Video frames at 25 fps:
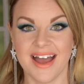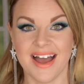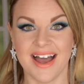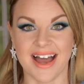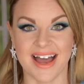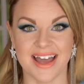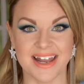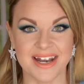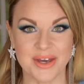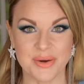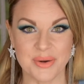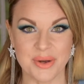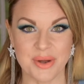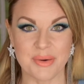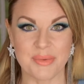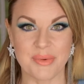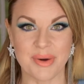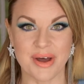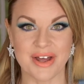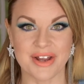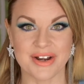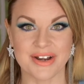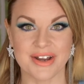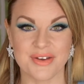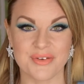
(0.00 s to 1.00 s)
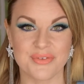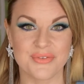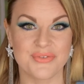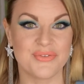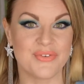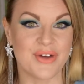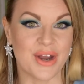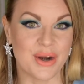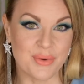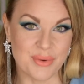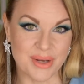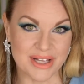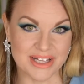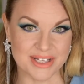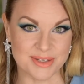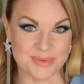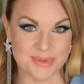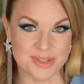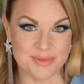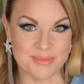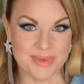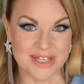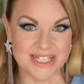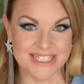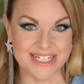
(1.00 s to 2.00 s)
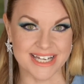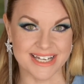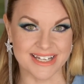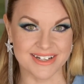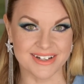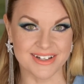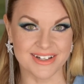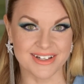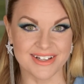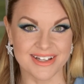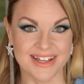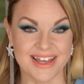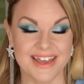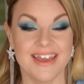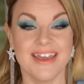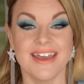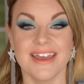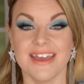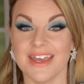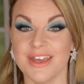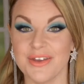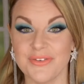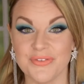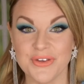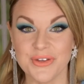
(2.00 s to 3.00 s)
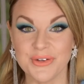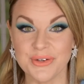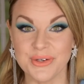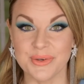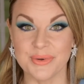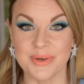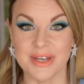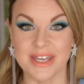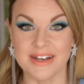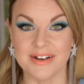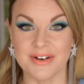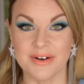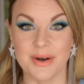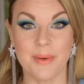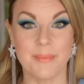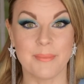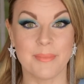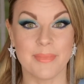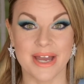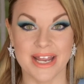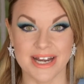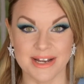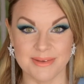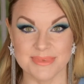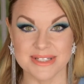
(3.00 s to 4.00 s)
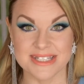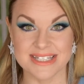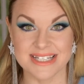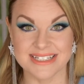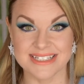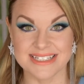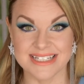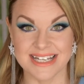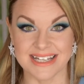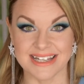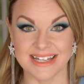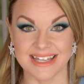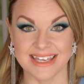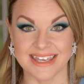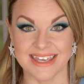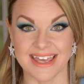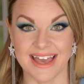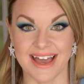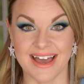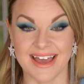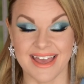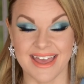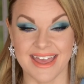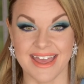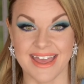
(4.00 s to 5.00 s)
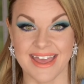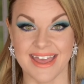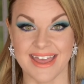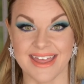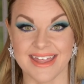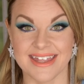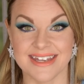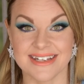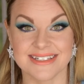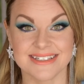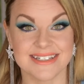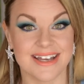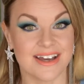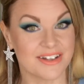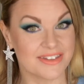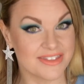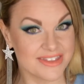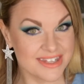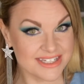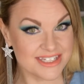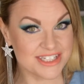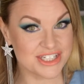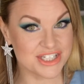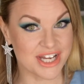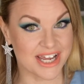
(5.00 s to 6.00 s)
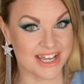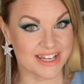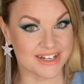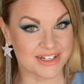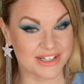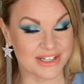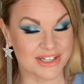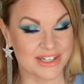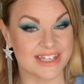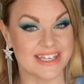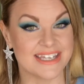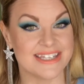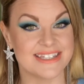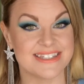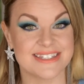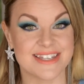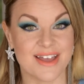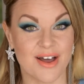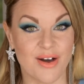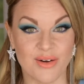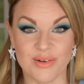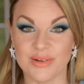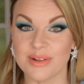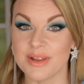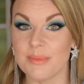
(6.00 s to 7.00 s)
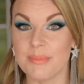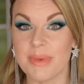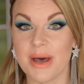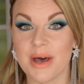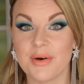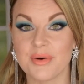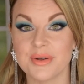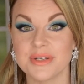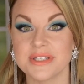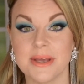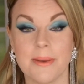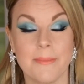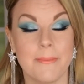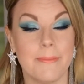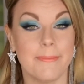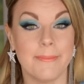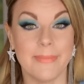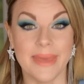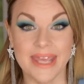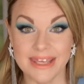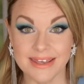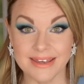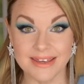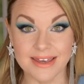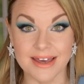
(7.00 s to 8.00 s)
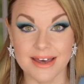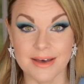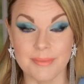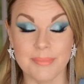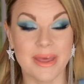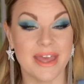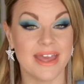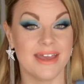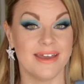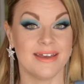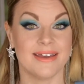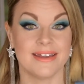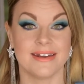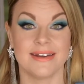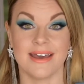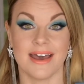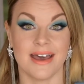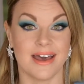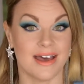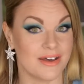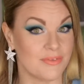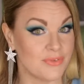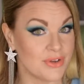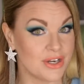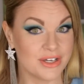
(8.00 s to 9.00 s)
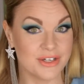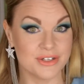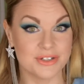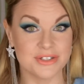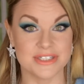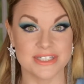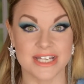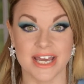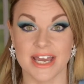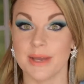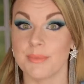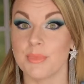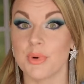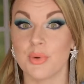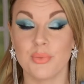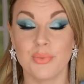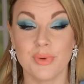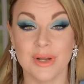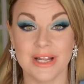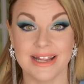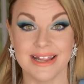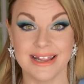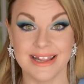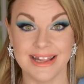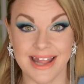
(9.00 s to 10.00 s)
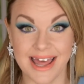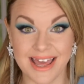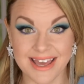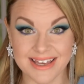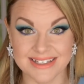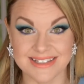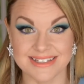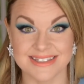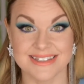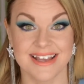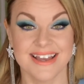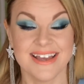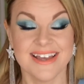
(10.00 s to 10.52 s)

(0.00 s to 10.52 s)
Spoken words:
Hello everyone, very welcome to my channel. If you're new here, my name is Angelica and on this channel it's all about makeup and having a good time, relax.